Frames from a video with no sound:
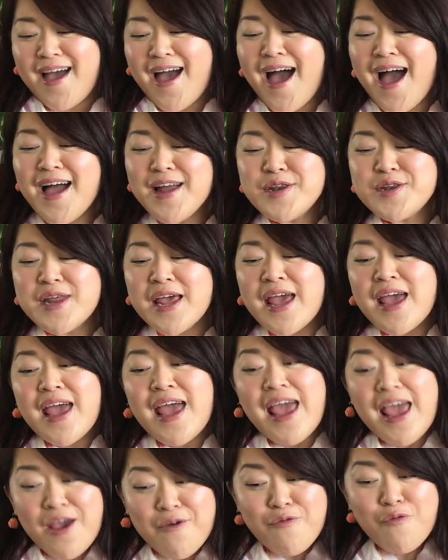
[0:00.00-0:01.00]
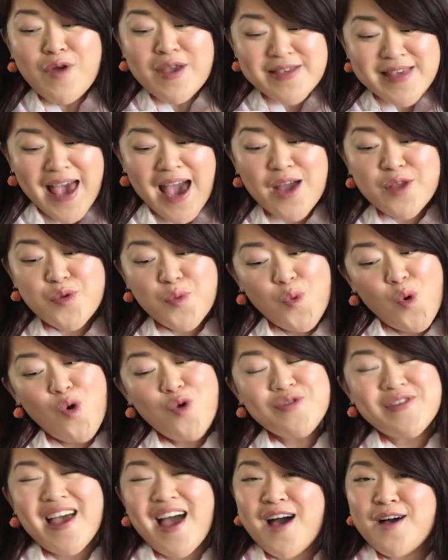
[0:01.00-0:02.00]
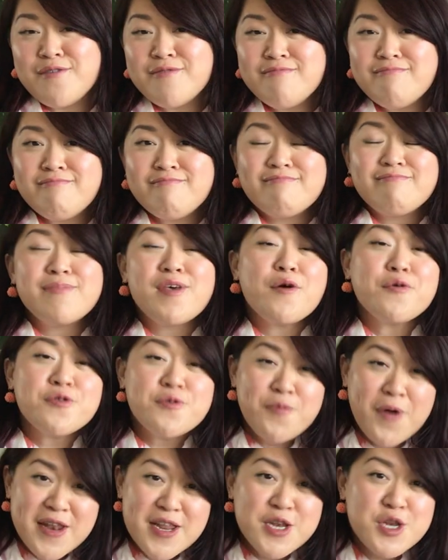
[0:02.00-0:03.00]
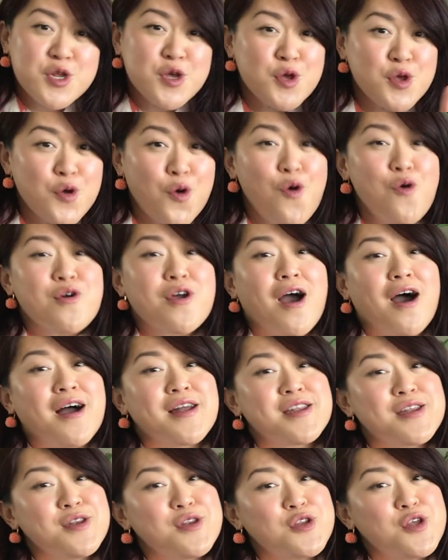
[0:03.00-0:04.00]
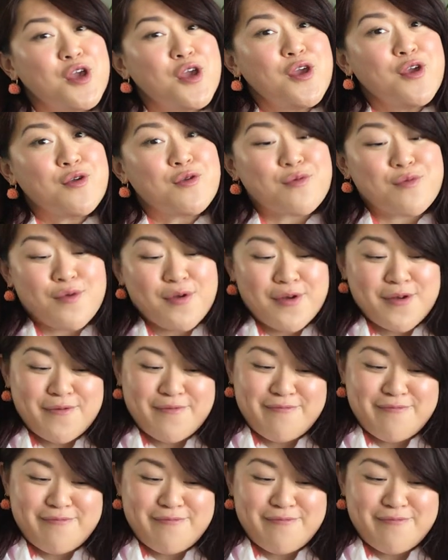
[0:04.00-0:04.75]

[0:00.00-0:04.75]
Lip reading: "And if we take the wall down, they'll spread into your garden too."